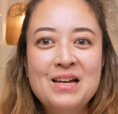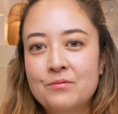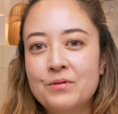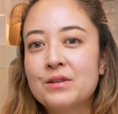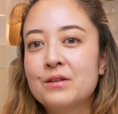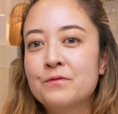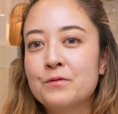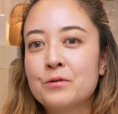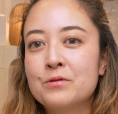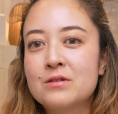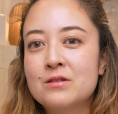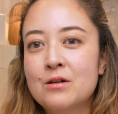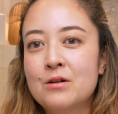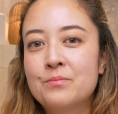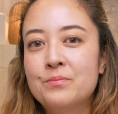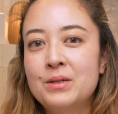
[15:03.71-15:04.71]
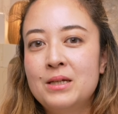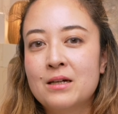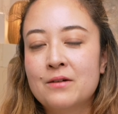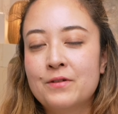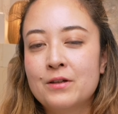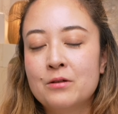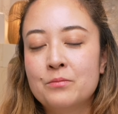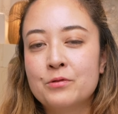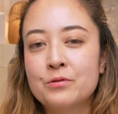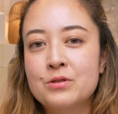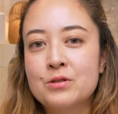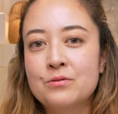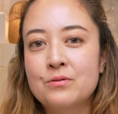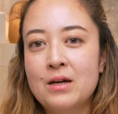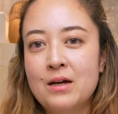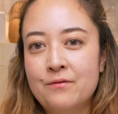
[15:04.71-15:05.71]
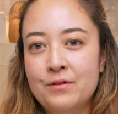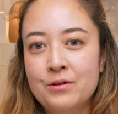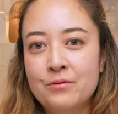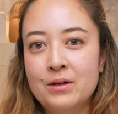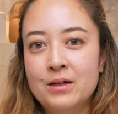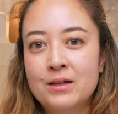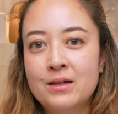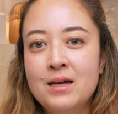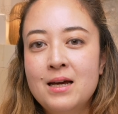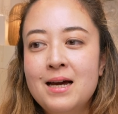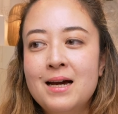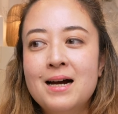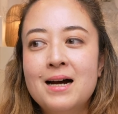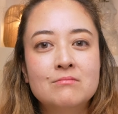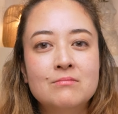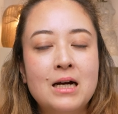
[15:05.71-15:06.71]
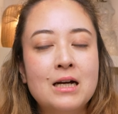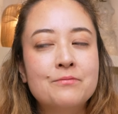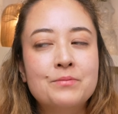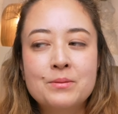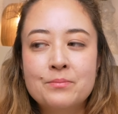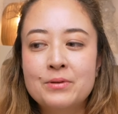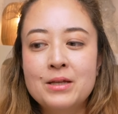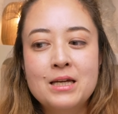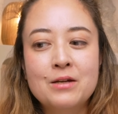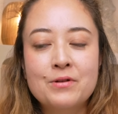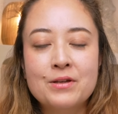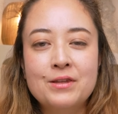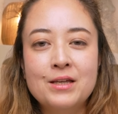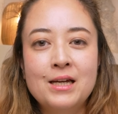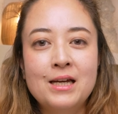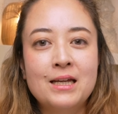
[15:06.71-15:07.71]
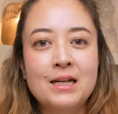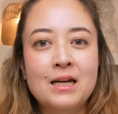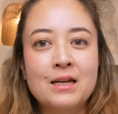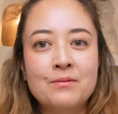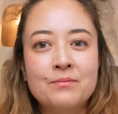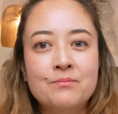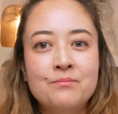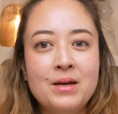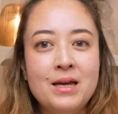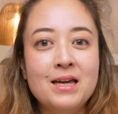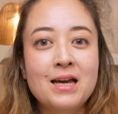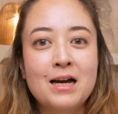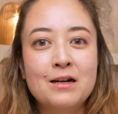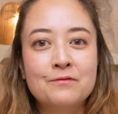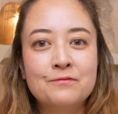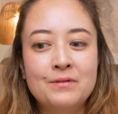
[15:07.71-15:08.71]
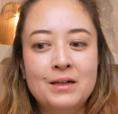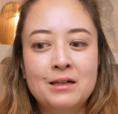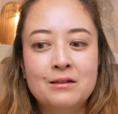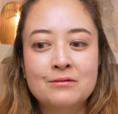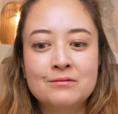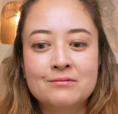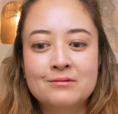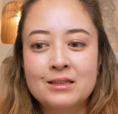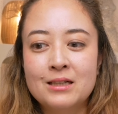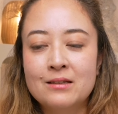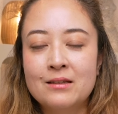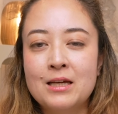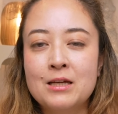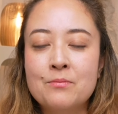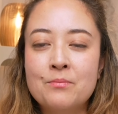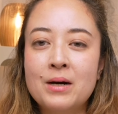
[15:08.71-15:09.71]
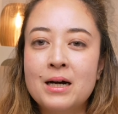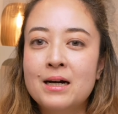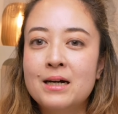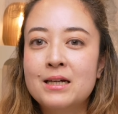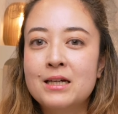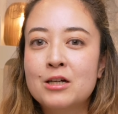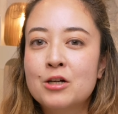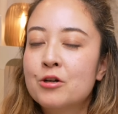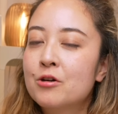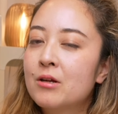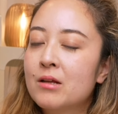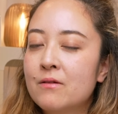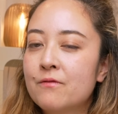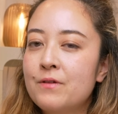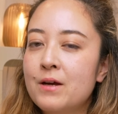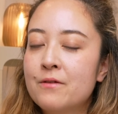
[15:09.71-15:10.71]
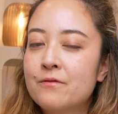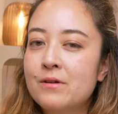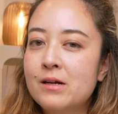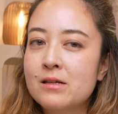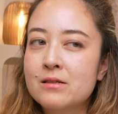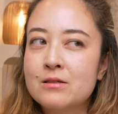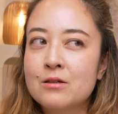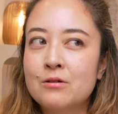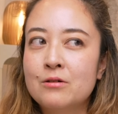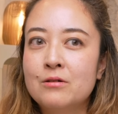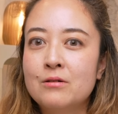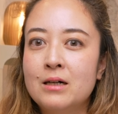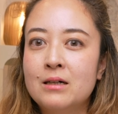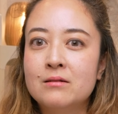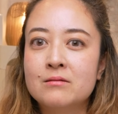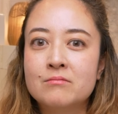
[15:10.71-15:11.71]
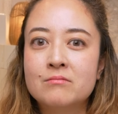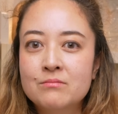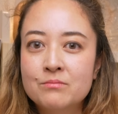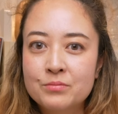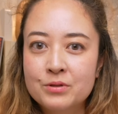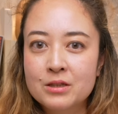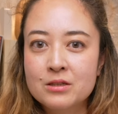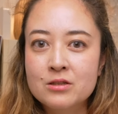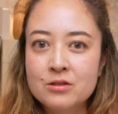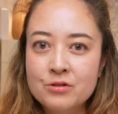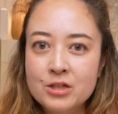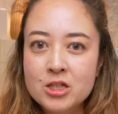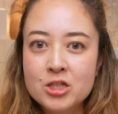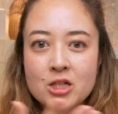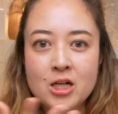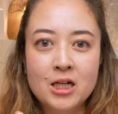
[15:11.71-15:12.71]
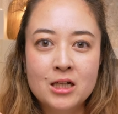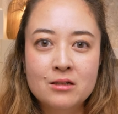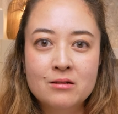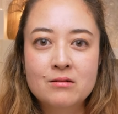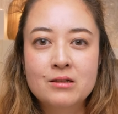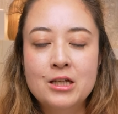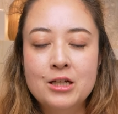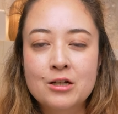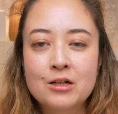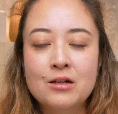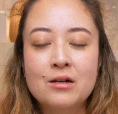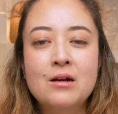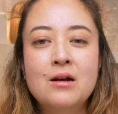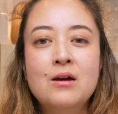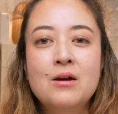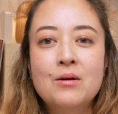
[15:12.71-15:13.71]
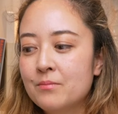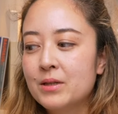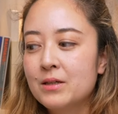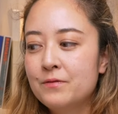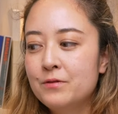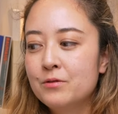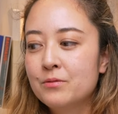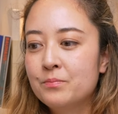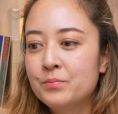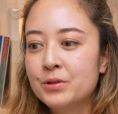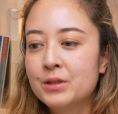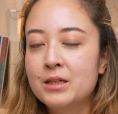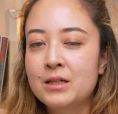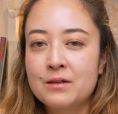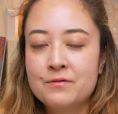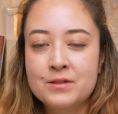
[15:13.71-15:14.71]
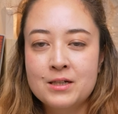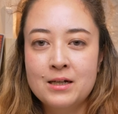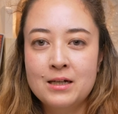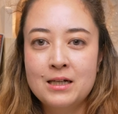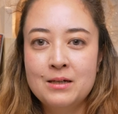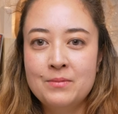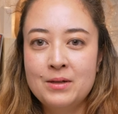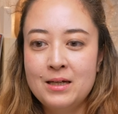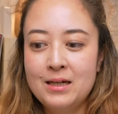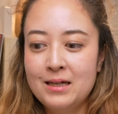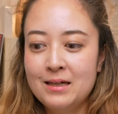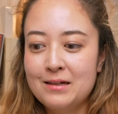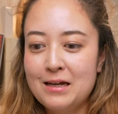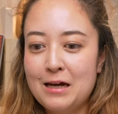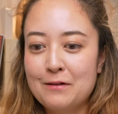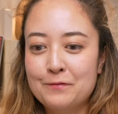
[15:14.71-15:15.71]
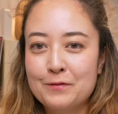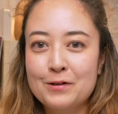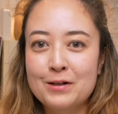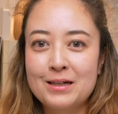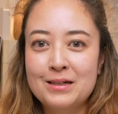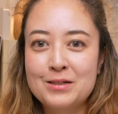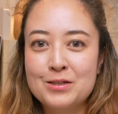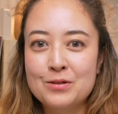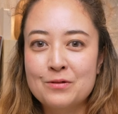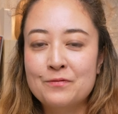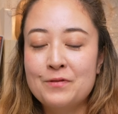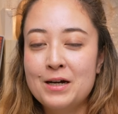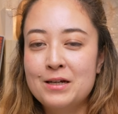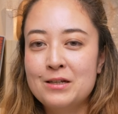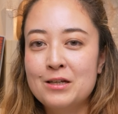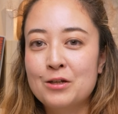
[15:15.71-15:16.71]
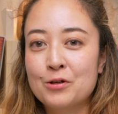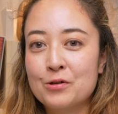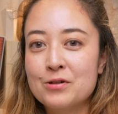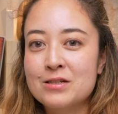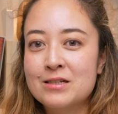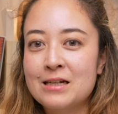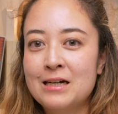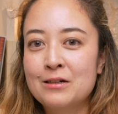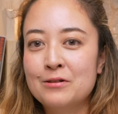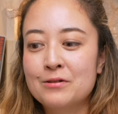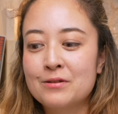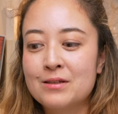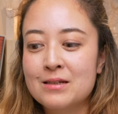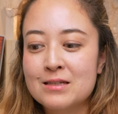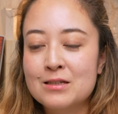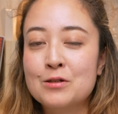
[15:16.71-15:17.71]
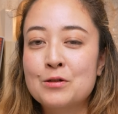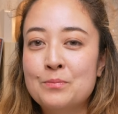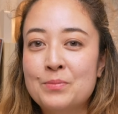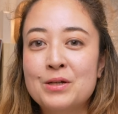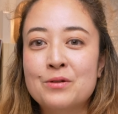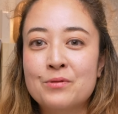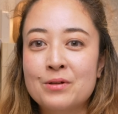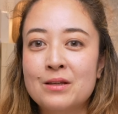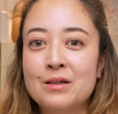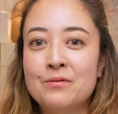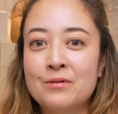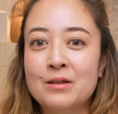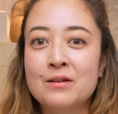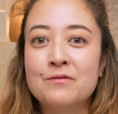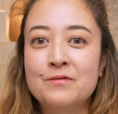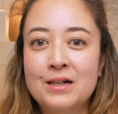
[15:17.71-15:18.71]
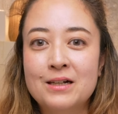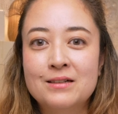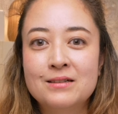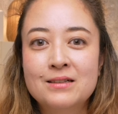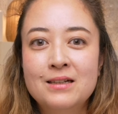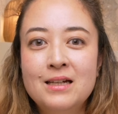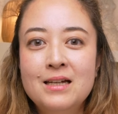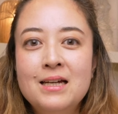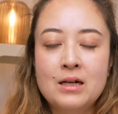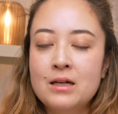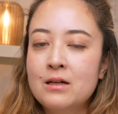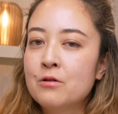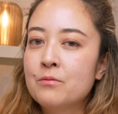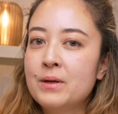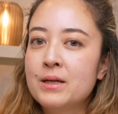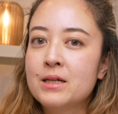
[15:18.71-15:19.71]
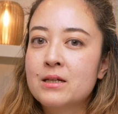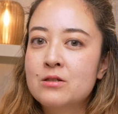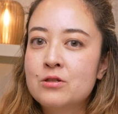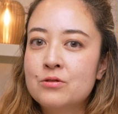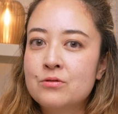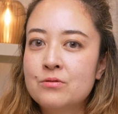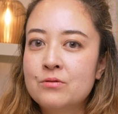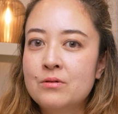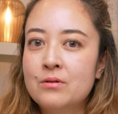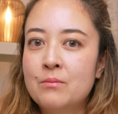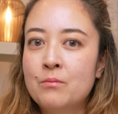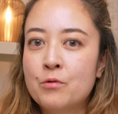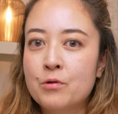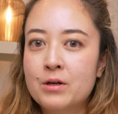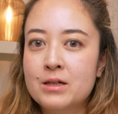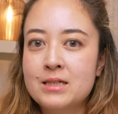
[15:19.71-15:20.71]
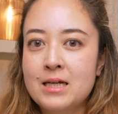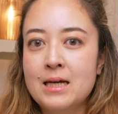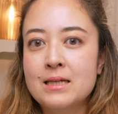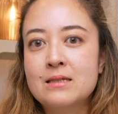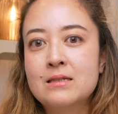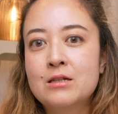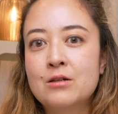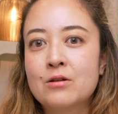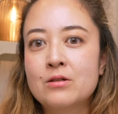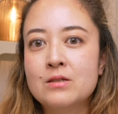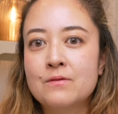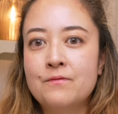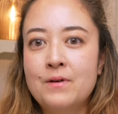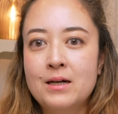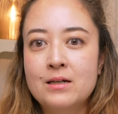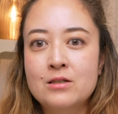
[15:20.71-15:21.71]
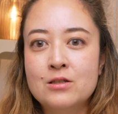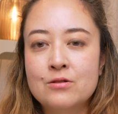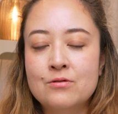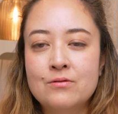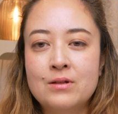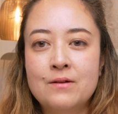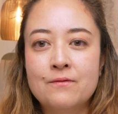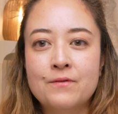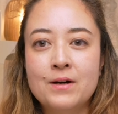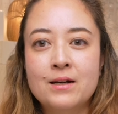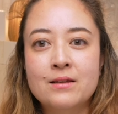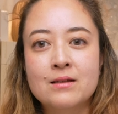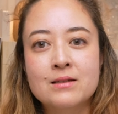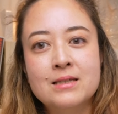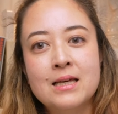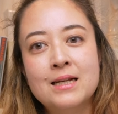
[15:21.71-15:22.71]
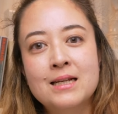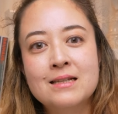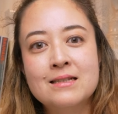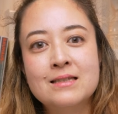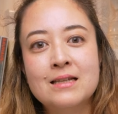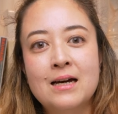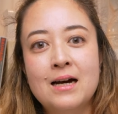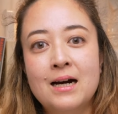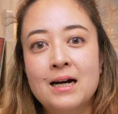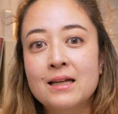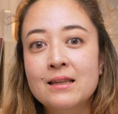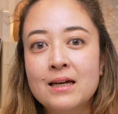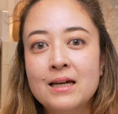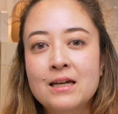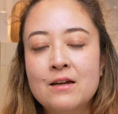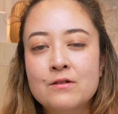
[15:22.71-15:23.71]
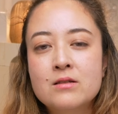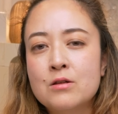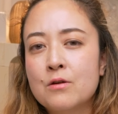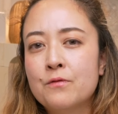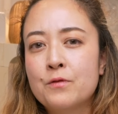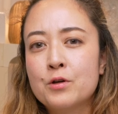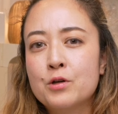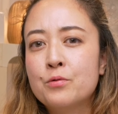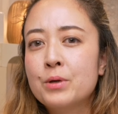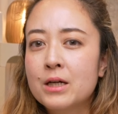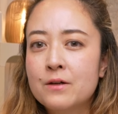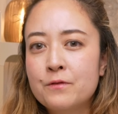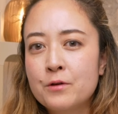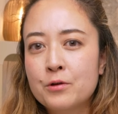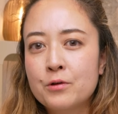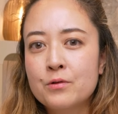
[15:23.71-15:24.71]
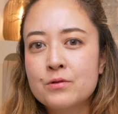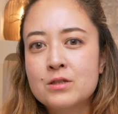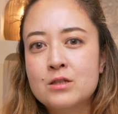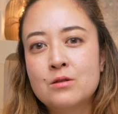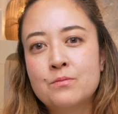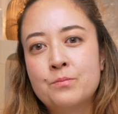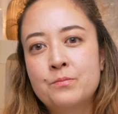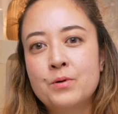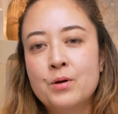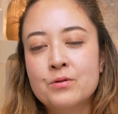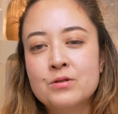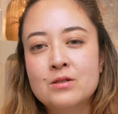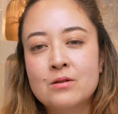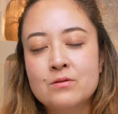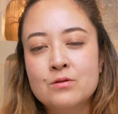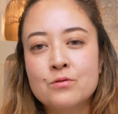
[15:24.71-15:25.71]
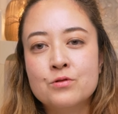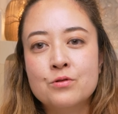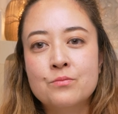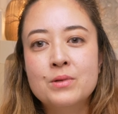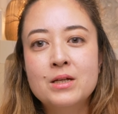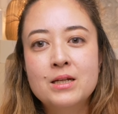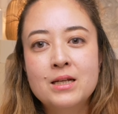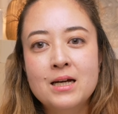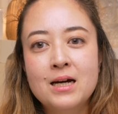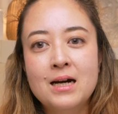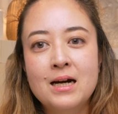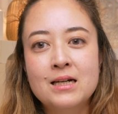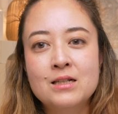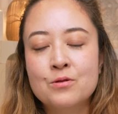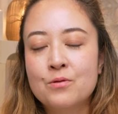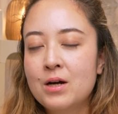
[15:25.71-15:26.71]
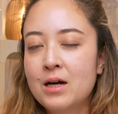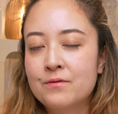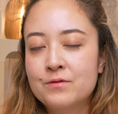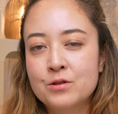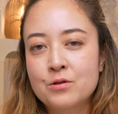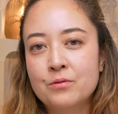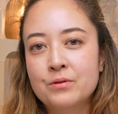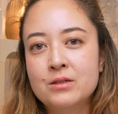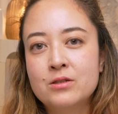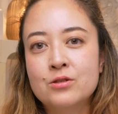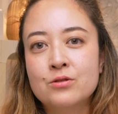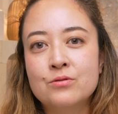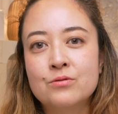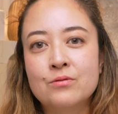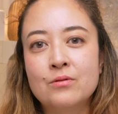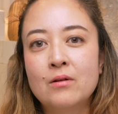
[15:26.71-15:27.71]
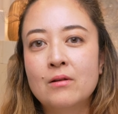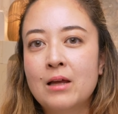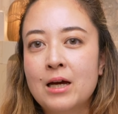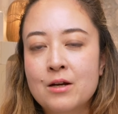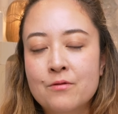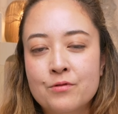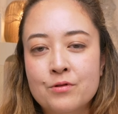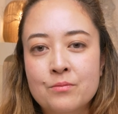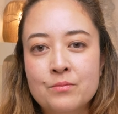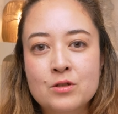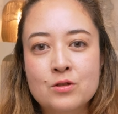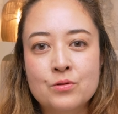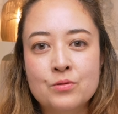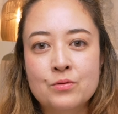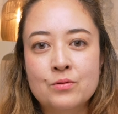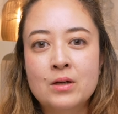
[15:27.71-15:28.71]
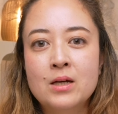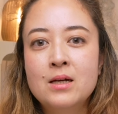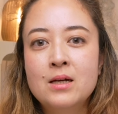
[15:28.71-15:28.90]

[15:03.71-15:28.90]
when the phones start being available to everyone. I've been playing with it and I may have found like my current favorite, so I'll put a screenshot here but if you put enough time and effort into finding your style, this could be really, really fun. I hope I can do more tests here to fine tune and find the settings that I like. So for quick photos to post on social media, I don't have to go into Lightroom to